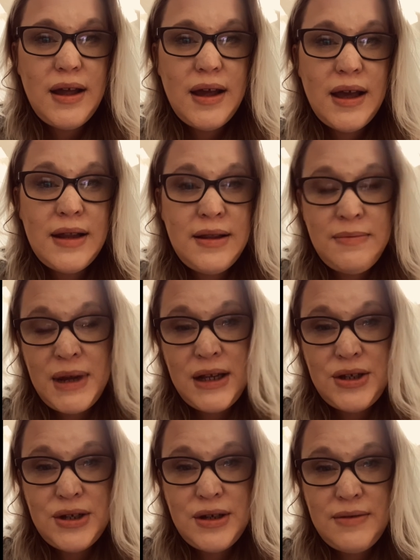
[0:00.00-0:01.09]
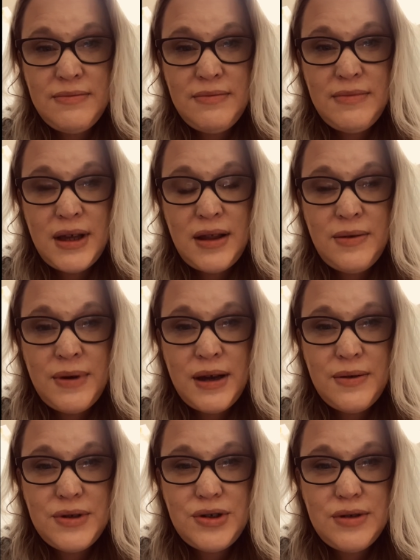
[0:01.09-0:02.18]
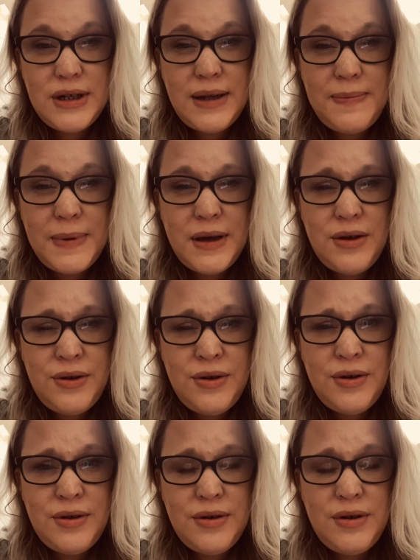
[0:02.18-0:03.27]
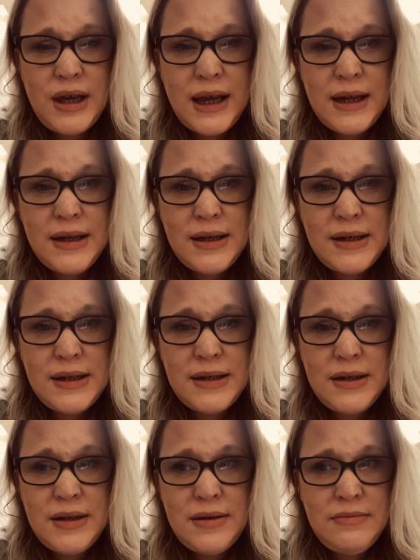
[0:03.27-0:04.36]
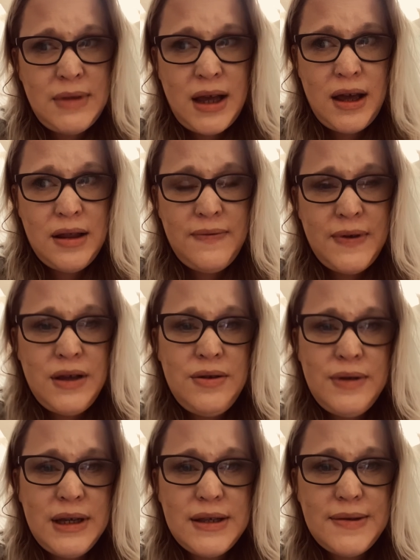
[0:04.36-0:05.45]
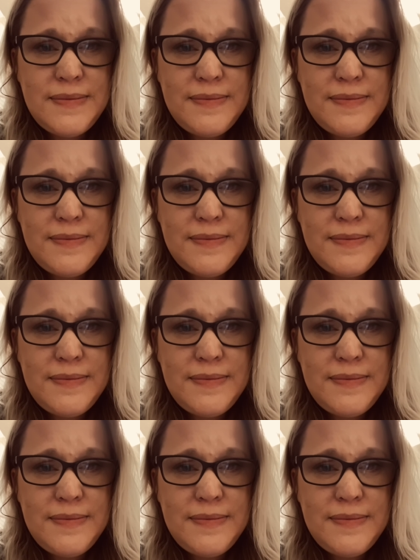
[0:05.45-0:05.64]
and the manager and the way I was treated by her and how the venue is.